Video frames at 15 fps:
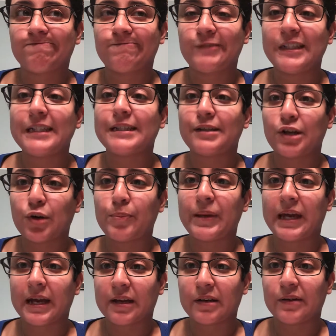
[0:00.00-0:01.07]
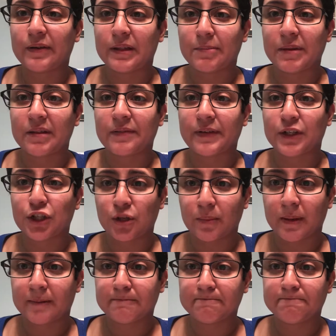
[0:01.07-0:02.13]
We did no piano in the month of
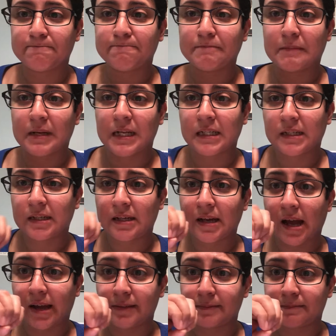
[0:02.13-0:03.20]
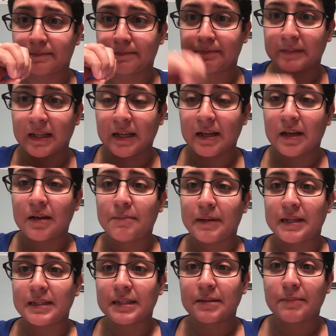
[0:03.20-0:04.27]
October. None.
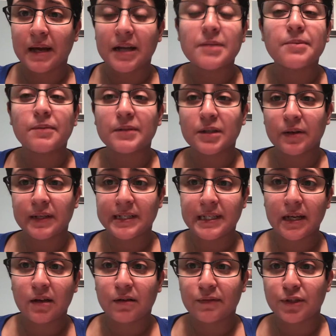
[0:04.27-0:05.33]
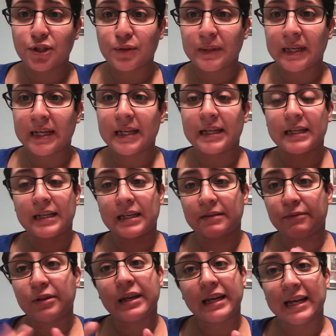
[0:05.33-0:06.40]
My husband was going to take over doing it, and
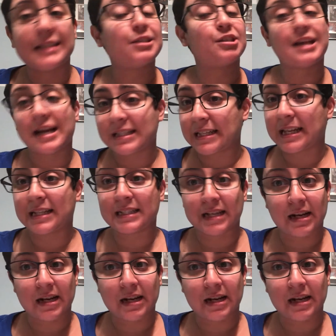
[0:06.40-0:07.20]
he just hasn't had